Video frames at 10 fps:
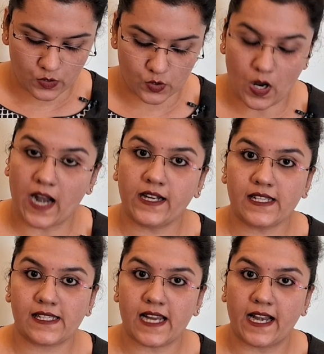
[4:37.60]
So
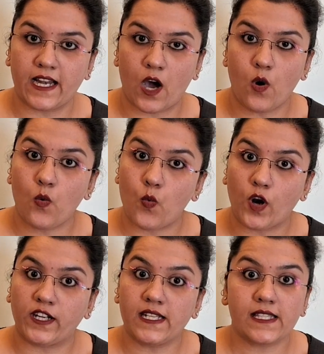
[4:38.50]
understand now
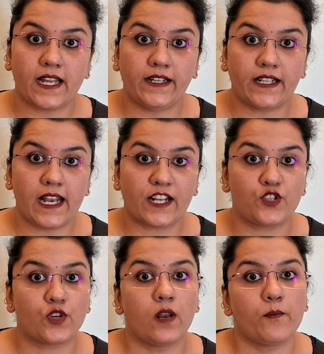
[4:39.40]
what is
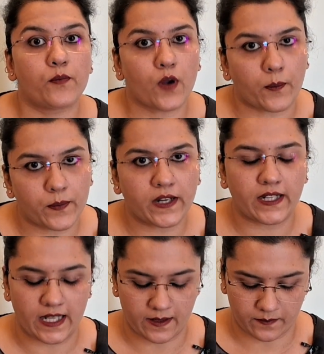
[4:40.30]
intellectual
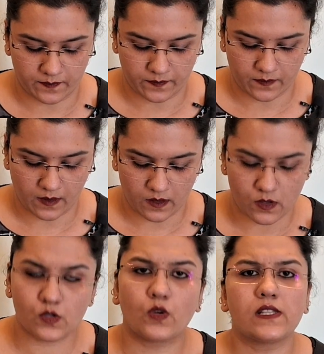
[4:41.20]
property.
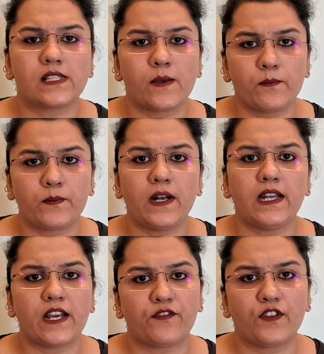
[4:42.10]
So a
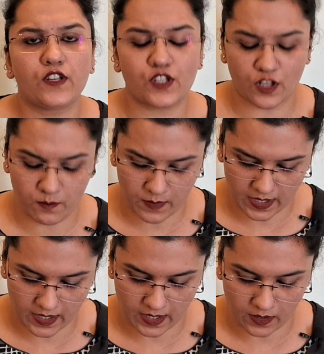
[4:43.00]
simple definition
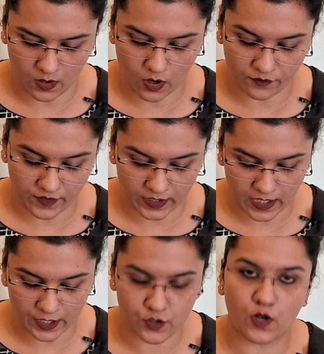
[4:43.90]
meaning of
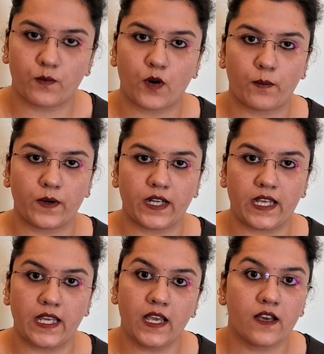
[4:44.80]
intellectual
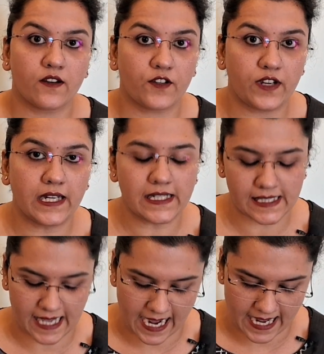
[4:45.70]
property
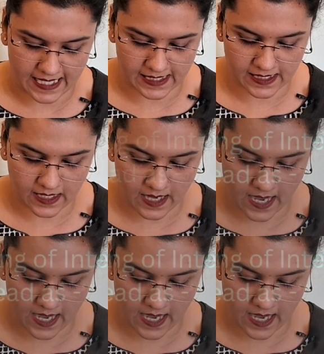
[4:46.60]
reads as